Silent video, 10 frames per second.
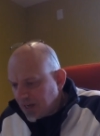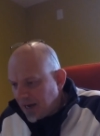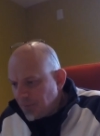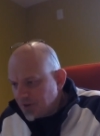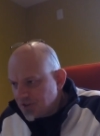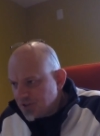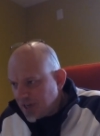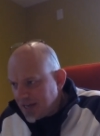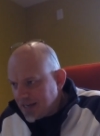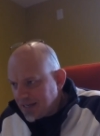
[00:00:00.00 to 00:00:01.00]
I'm not
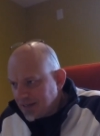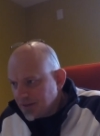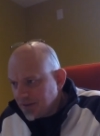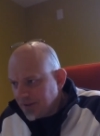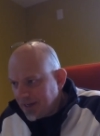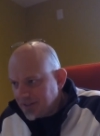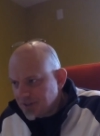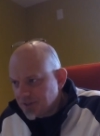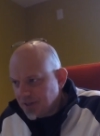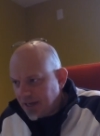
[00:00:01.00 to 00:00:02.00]
saying that
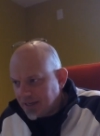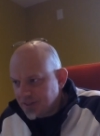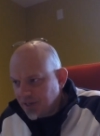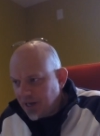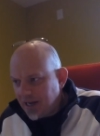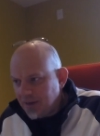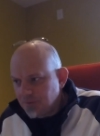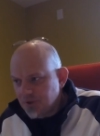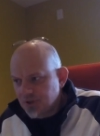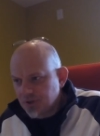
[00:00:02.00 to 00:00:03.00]
at
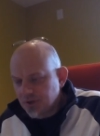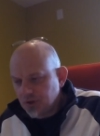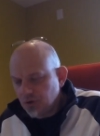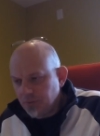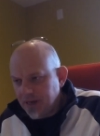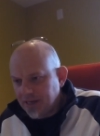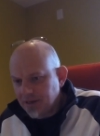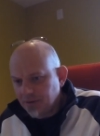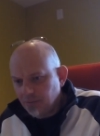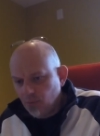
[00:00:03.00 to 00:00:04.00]
times you
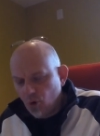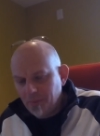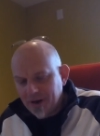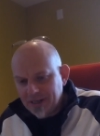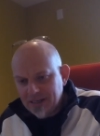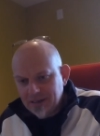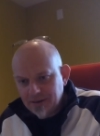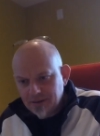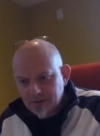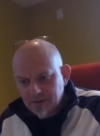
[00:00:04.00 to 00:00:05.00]
make more money,
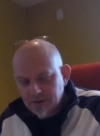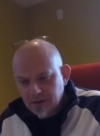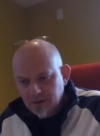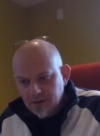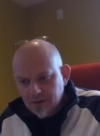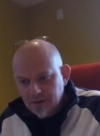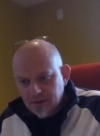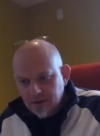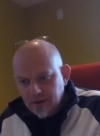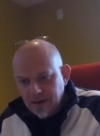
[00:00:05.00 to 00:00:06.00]

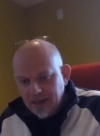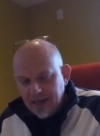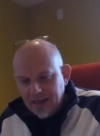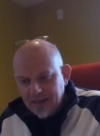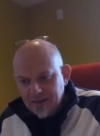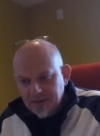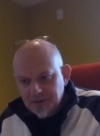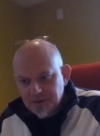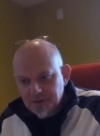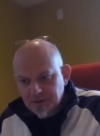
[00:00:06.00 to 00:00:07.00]
and